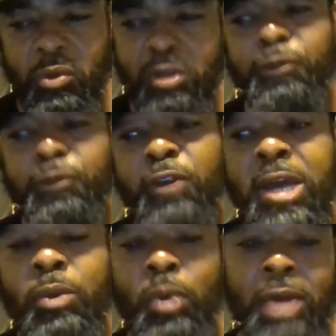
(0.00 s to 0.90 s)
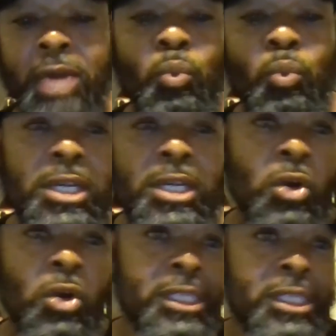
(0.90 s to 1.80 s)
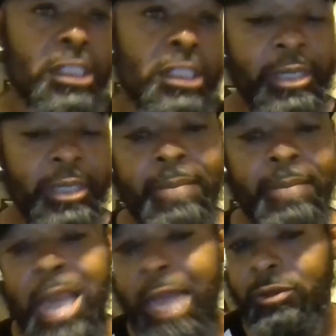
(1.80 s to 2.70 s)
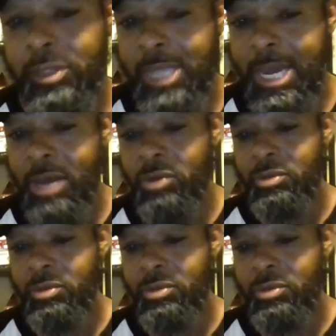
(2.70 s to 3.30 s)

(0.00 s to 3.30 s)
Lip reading: fun went out the window and it just became a lifestyle,